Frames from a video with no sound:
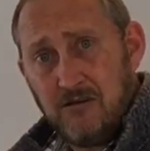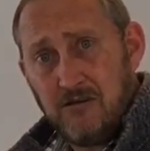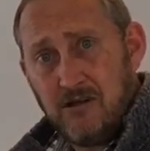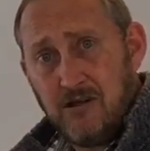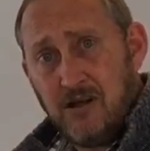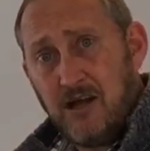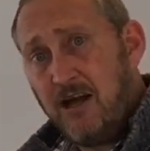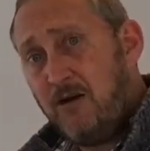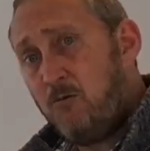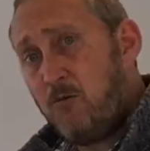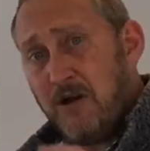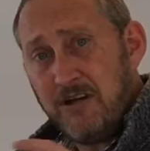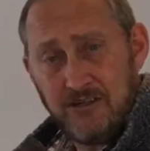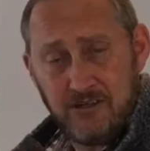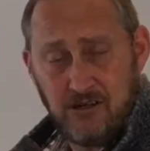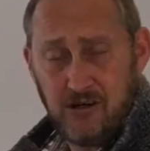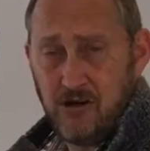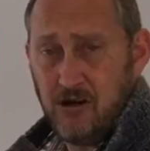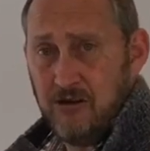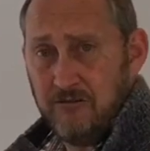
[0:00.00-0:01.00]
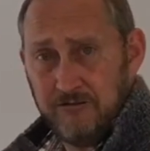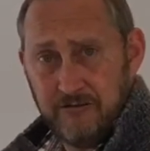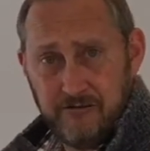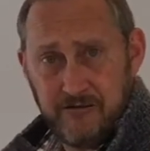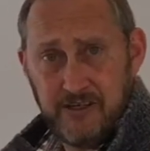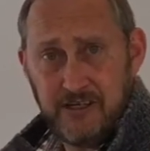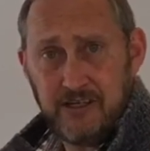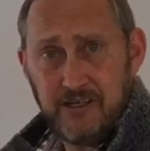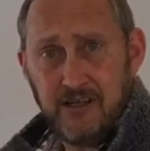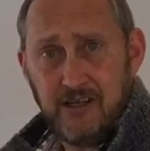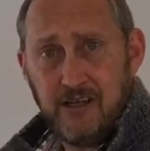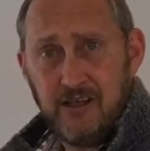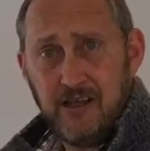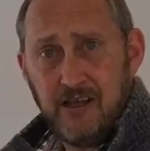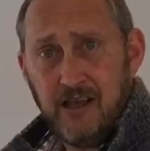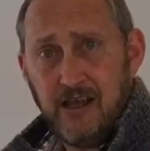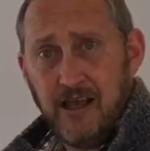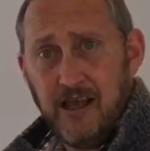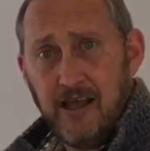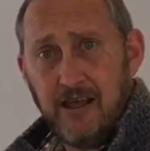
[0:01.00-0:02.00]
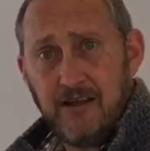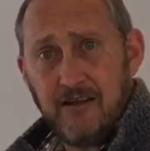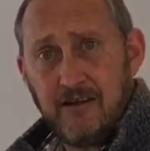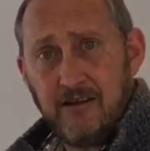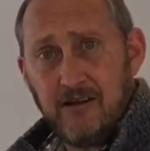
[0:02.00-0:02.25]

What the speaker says: I want half of it, and